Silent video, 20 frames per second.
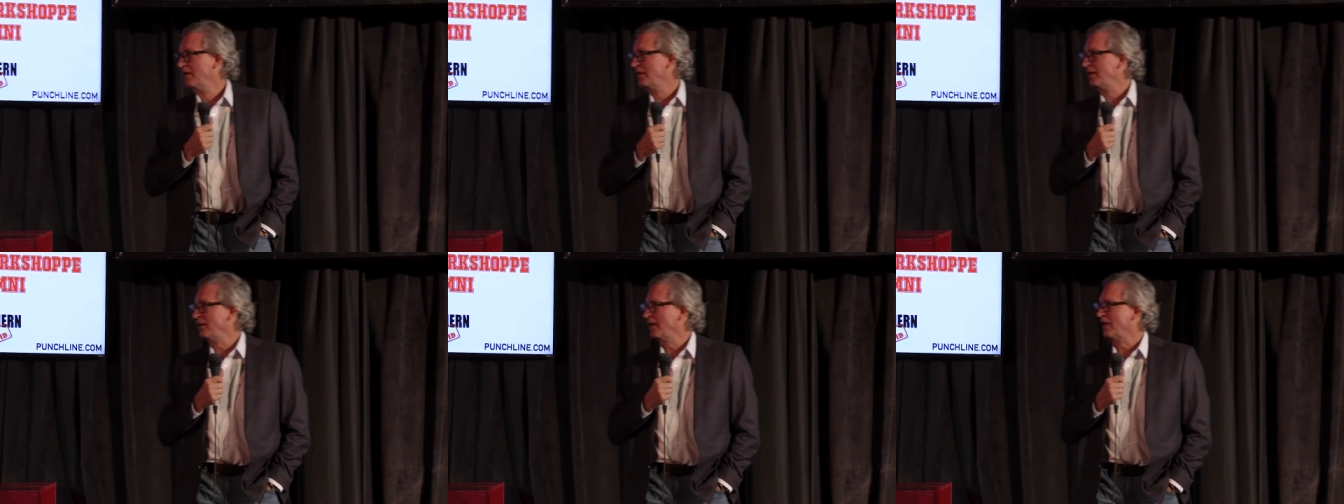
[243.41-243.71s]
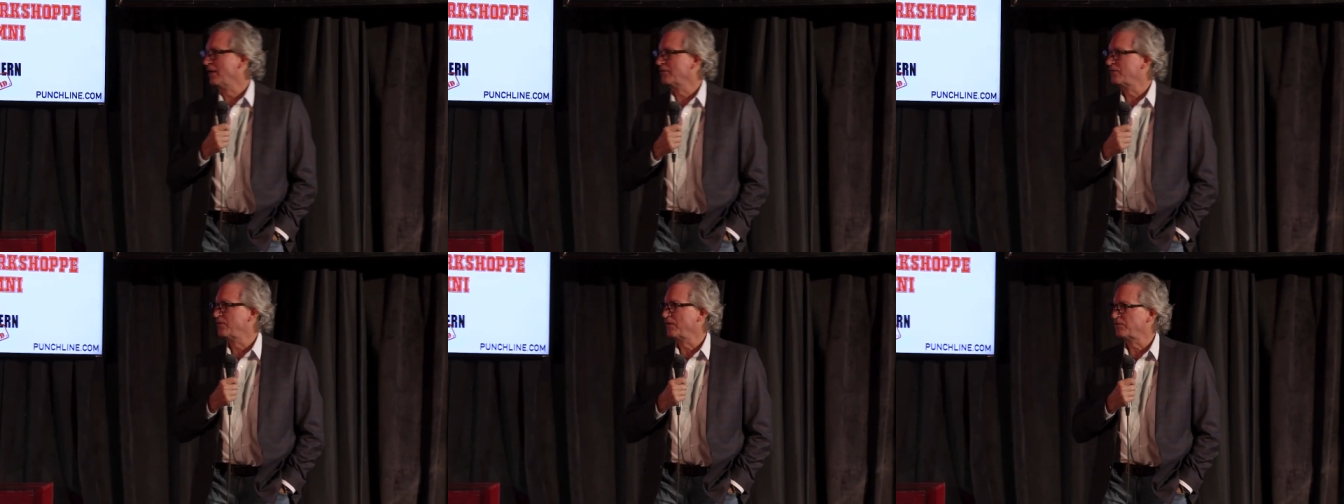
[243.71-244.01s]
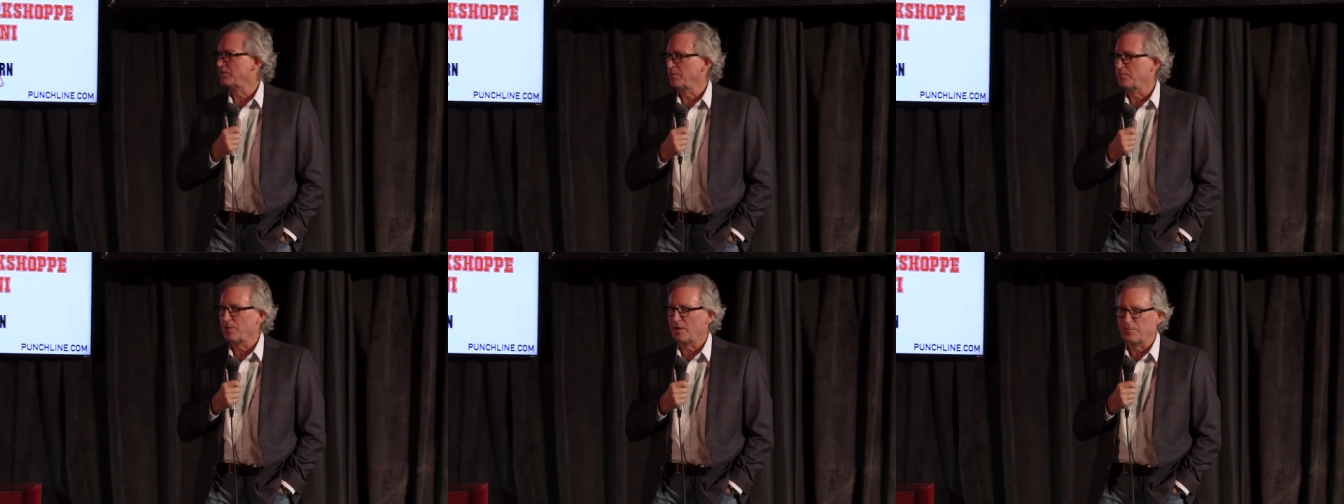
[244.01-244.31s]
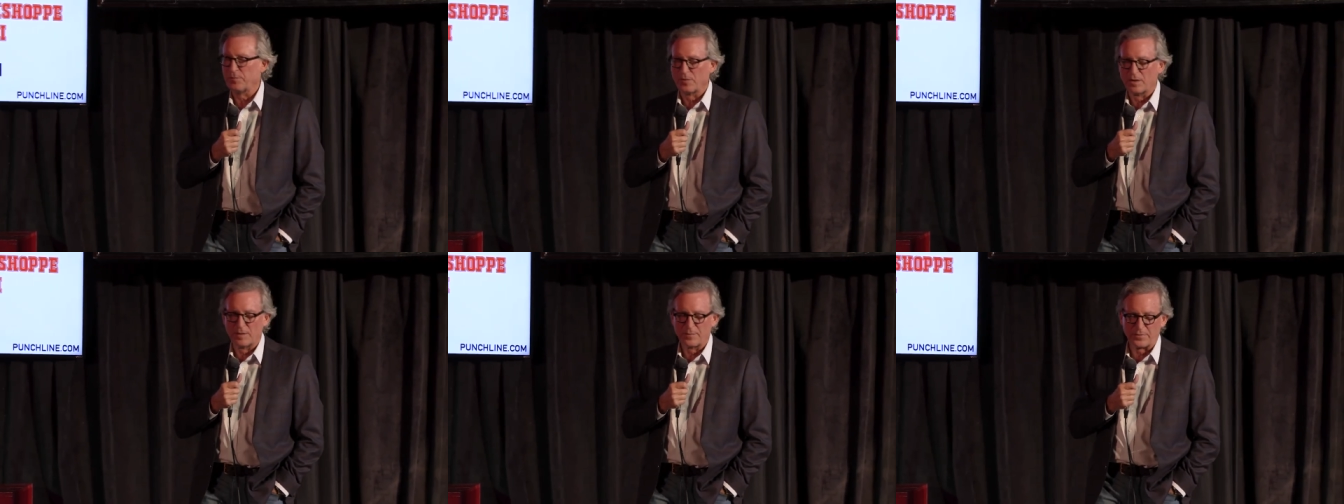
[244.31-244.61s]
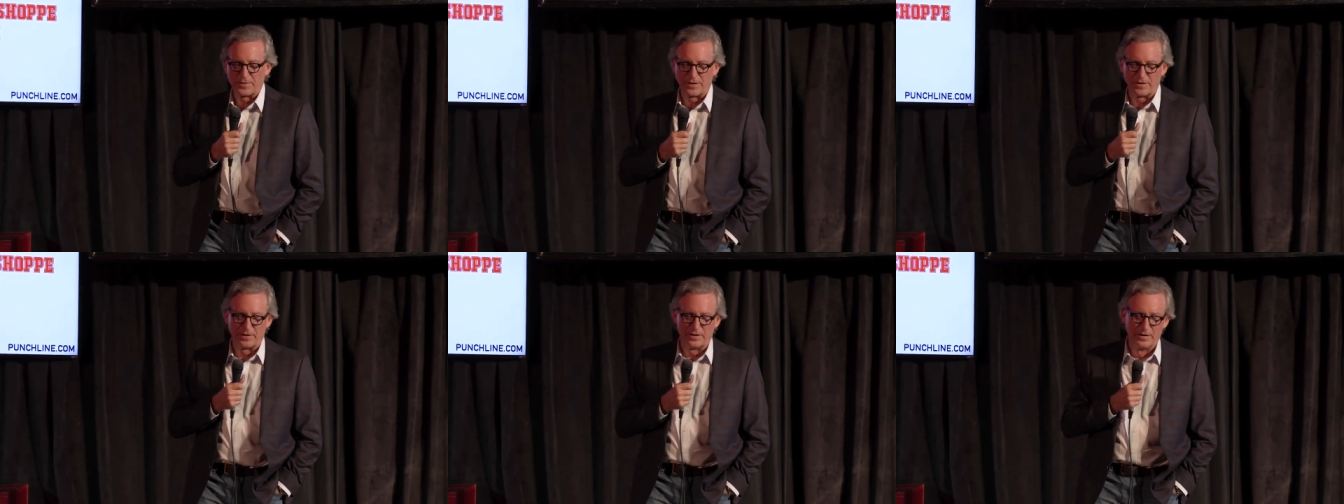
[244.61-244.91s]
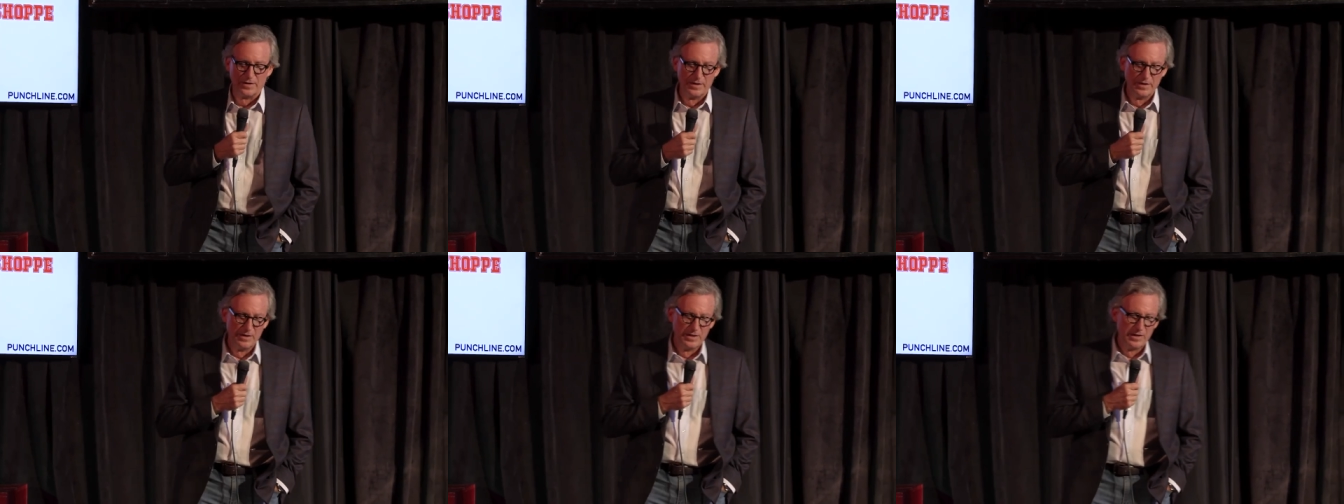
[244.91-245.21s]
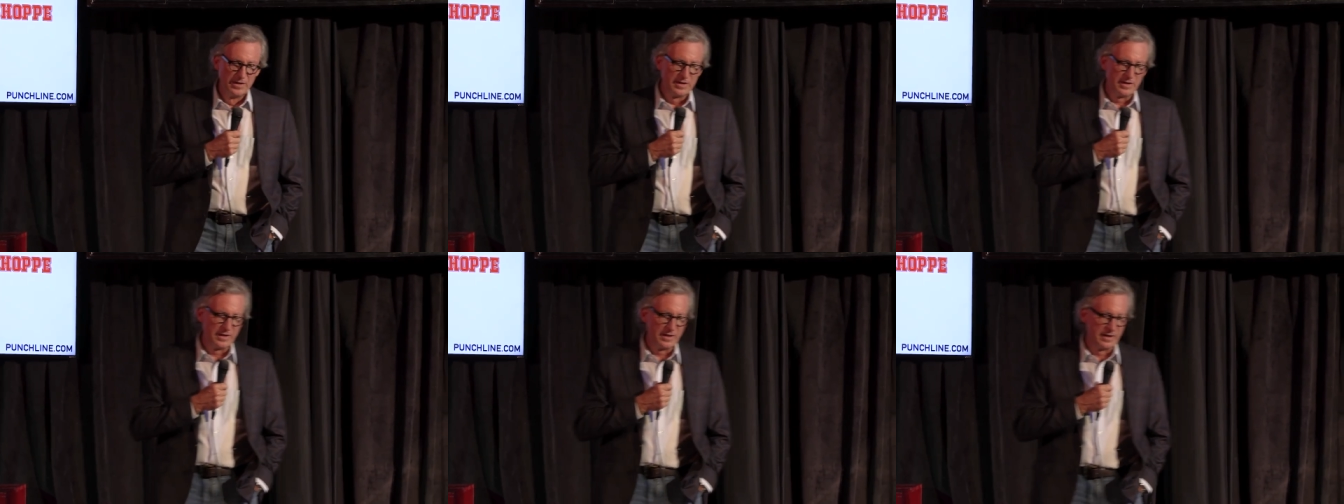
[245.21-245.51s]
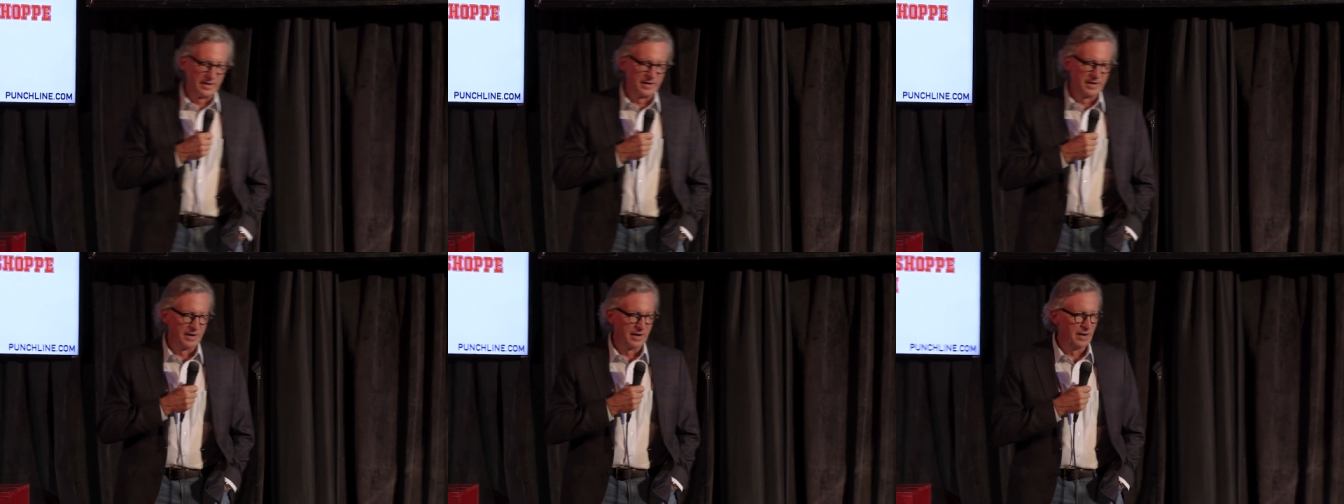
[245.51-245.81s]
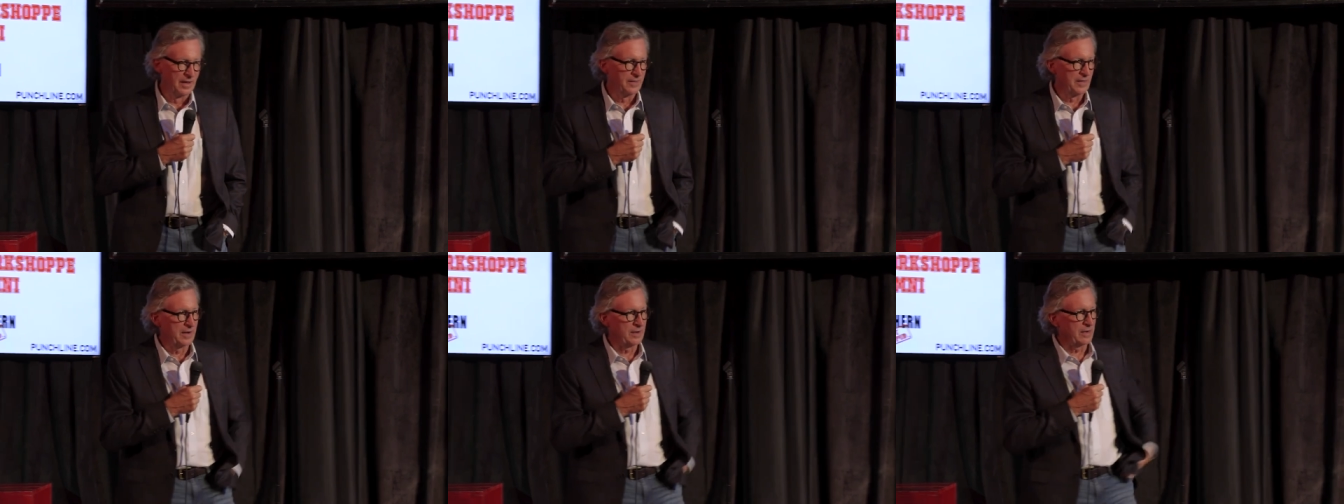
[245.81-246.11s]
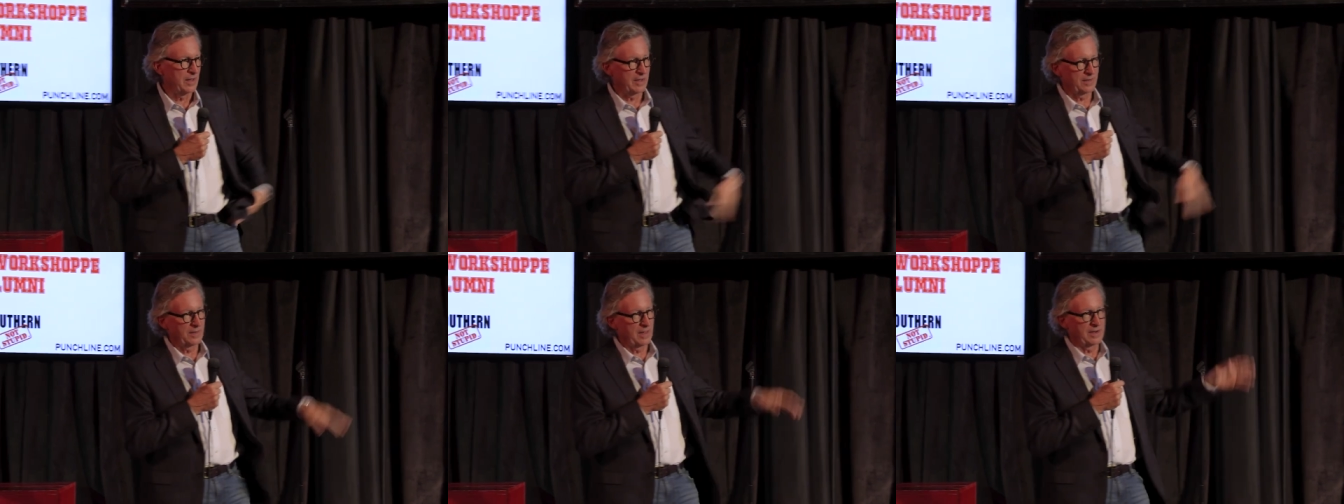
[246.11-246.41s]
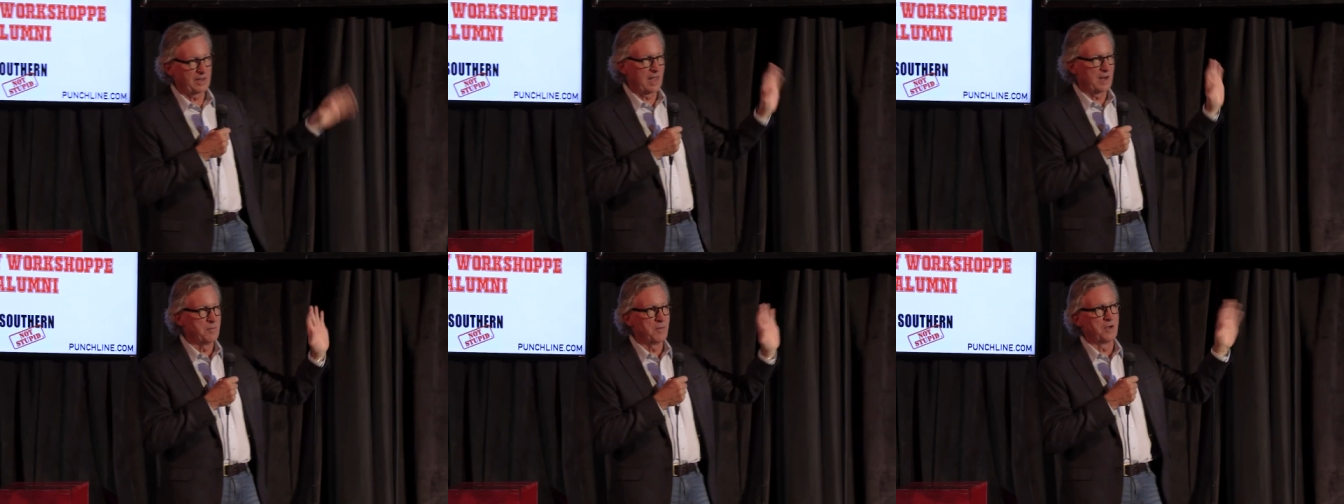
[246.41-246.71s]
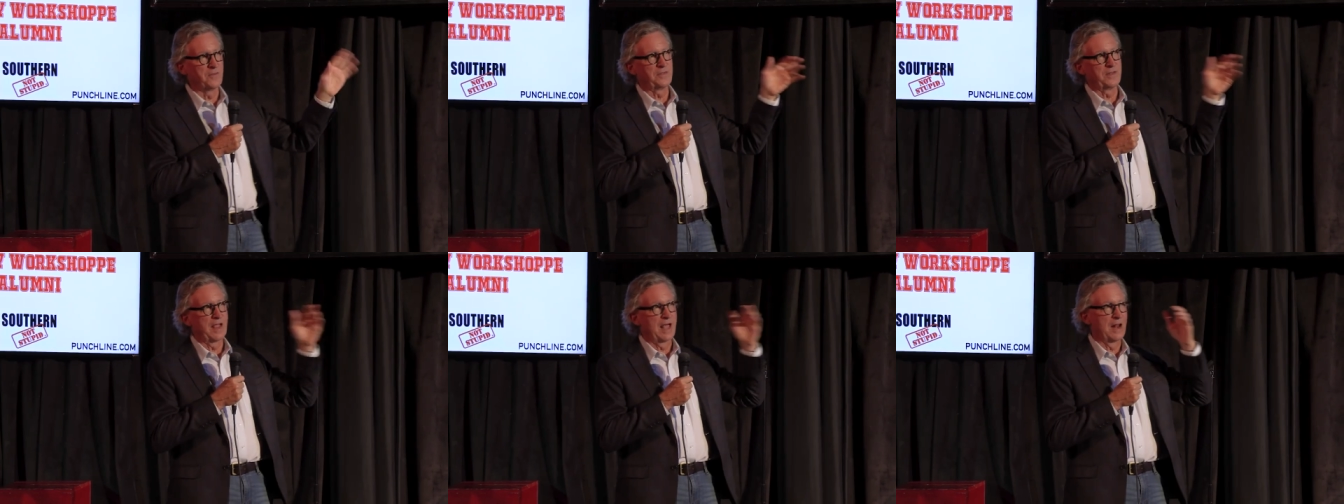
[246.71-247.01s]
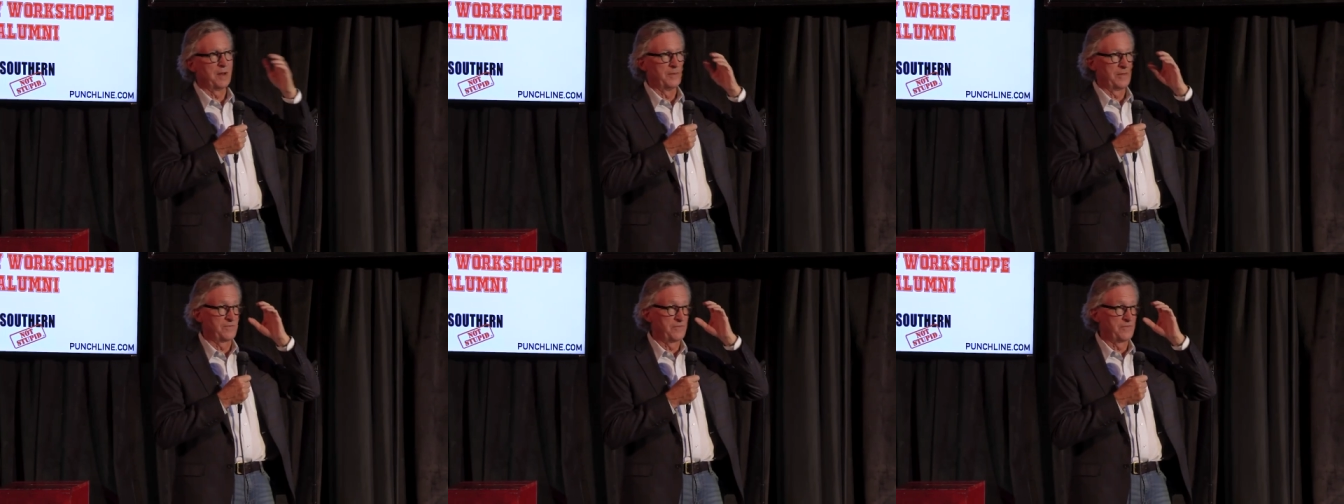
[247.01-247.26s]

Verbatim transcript: Yeah, 50 people up there. And uh, they, they got them off the island.